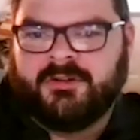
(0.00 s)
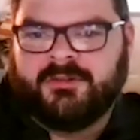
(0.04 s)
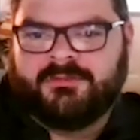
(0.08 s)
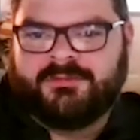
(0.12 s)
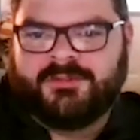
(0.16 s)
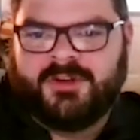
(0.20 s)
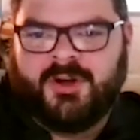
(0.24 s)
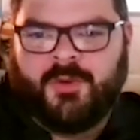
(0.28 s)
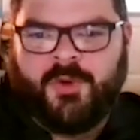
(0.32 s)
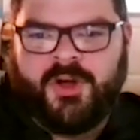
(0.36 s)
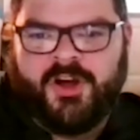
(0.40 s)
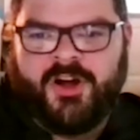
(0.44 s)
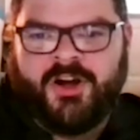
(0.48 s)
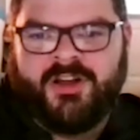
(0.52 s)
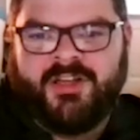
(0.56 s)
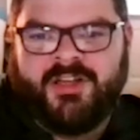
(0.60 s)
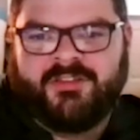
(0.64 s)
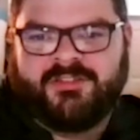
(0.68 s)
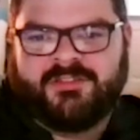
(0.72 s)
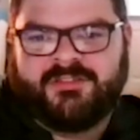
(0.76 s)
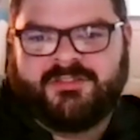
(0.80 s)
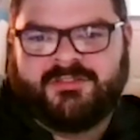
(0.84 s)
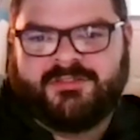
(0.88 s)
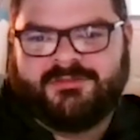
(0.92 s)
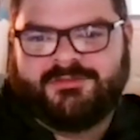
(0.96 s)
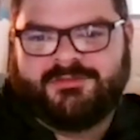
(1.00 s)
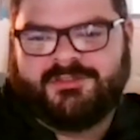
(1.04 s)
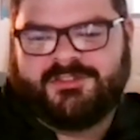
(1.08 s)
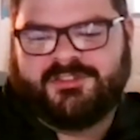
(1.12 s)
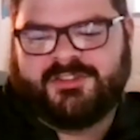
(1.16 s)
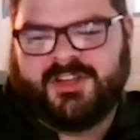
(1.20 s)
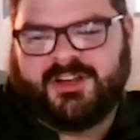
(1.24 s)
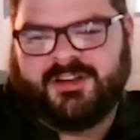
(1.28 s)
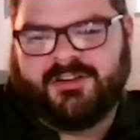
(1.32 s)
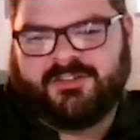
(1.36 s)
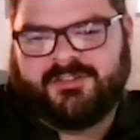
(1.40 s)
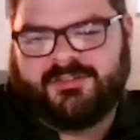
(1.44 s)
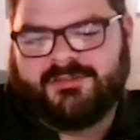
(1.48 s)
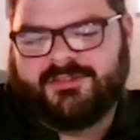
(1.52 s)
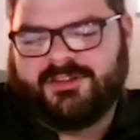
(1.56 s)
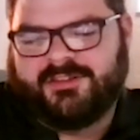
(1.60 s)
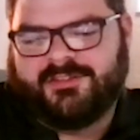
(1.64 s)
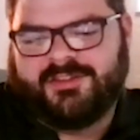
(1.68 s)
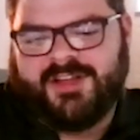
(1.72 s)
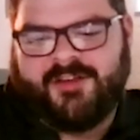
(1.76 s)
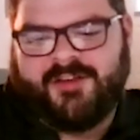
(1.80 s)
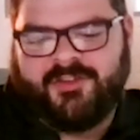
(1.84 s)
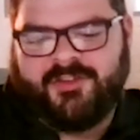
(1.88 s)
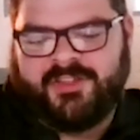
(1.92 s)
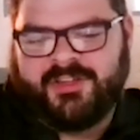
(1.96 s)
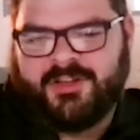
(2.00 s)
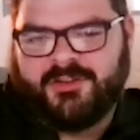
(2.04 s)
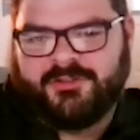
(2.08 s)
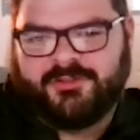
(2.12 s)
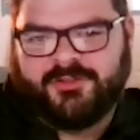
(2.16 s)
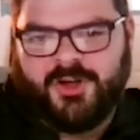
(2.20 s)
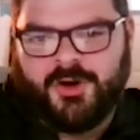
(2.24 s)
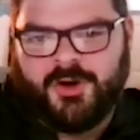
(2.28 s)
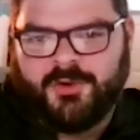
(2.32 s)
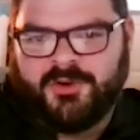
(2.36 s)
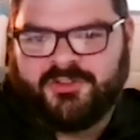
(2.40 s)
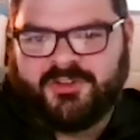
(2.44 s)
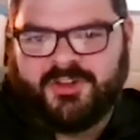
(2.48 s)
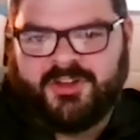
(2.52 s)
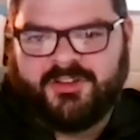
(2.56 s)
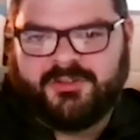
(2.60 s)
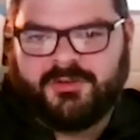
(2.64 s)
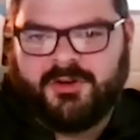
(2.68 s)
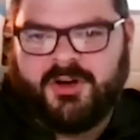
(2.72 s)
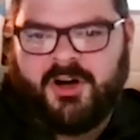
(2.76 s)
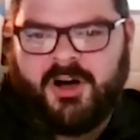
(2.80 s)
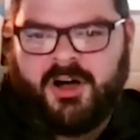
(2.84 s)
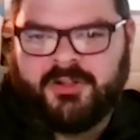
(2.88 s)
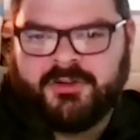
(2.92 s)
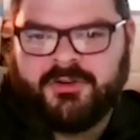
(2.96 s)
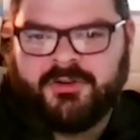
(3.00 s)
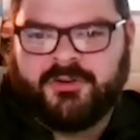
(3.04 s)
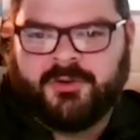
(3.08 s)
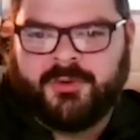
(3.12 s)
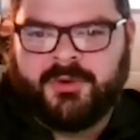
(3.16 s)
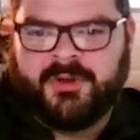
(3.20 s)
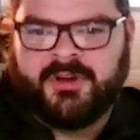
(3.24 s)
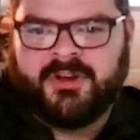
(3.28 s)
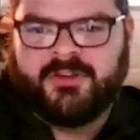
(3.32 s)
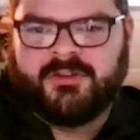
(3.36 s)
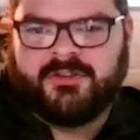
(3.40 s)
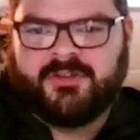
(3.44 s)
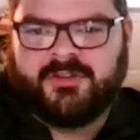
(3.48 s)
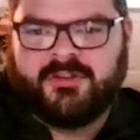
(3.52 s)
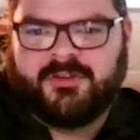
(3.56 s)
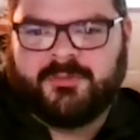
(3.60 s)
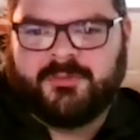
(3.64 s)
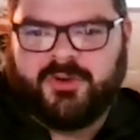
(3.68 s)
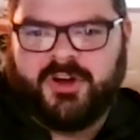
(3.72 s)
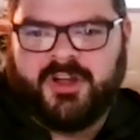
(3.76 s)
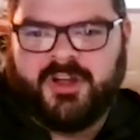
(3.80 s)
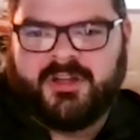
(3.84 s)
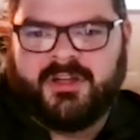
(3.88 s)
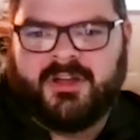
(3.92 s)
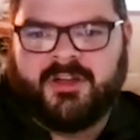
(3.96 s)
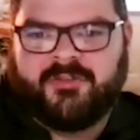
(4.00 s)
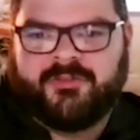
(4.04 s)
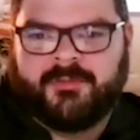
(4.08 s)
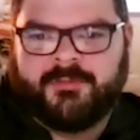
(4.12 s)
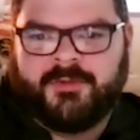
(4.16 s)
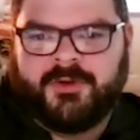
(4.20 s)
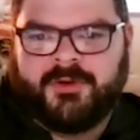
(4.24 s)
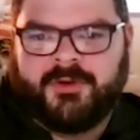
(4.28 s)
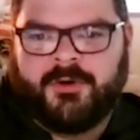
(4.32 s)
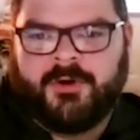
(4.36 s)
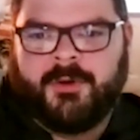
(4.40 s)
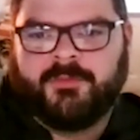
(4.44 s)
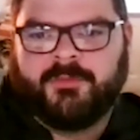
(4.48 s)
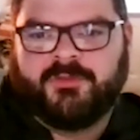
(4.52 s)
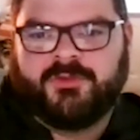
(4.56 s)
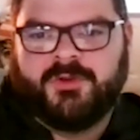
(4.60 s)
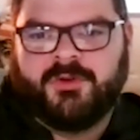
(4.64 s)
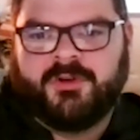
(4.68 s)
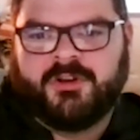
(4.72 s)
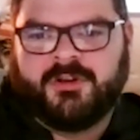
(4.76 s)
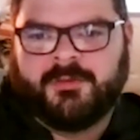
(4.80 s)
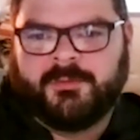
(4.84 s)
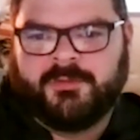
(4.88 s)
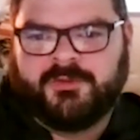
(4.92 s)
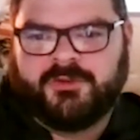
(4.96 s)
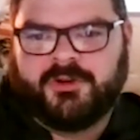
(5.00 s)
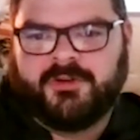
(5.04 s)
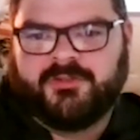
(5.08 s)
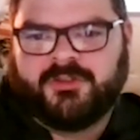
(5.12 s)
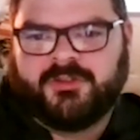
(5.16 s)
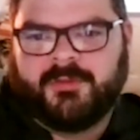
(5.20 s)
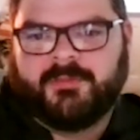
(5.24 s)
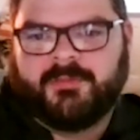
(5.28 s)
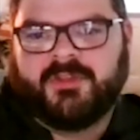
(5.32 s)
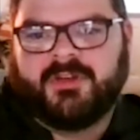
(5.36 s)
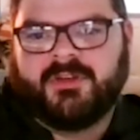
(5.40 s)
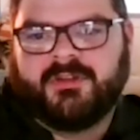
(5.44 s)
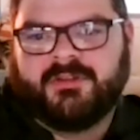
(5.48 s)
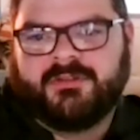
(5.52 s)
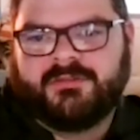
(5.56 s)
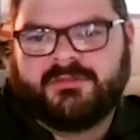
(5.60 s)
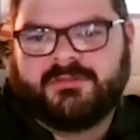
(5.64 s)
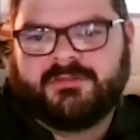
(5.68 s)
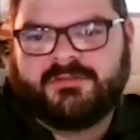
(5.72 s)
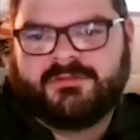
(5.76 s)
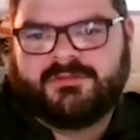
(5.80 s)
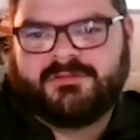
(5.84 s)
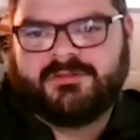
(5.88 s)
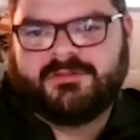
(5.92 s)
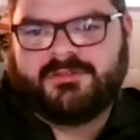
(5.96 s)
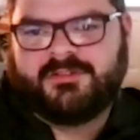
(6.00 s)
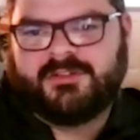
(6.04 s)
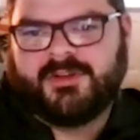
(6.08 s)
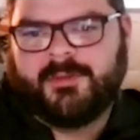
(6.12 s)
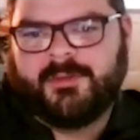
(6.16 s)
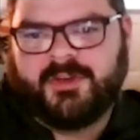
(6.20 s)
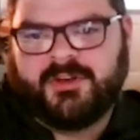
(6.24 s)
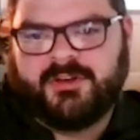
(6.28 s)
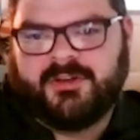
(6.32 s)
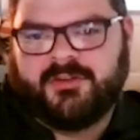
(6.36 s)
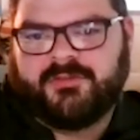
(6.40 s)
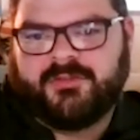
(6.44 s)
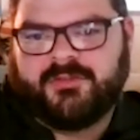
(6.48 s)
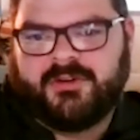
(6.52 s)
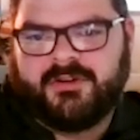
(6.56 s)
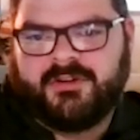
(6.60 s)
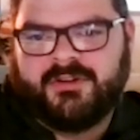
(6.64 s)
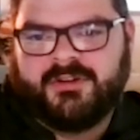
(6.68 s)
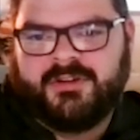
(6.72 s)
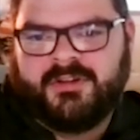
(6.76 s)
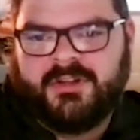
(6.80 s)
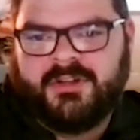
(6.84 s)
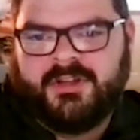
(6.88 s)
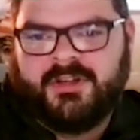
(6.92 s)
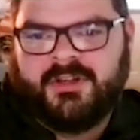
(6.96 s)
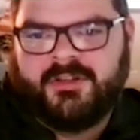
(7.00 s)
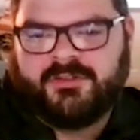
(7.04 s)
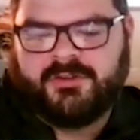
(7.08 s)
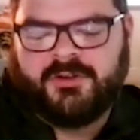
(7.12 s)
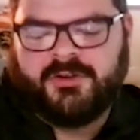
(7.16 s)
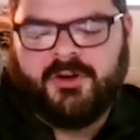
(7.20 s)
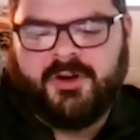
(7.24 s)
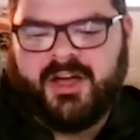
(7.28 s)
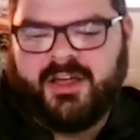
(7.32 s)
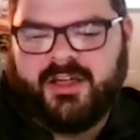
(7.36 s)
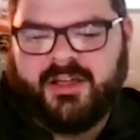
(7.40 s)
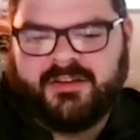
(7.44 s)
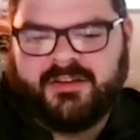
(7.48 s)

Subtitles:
your awareness. It's like everything else lowers it. So all you're doing is breaking it from the norm so you can observe something different. So no,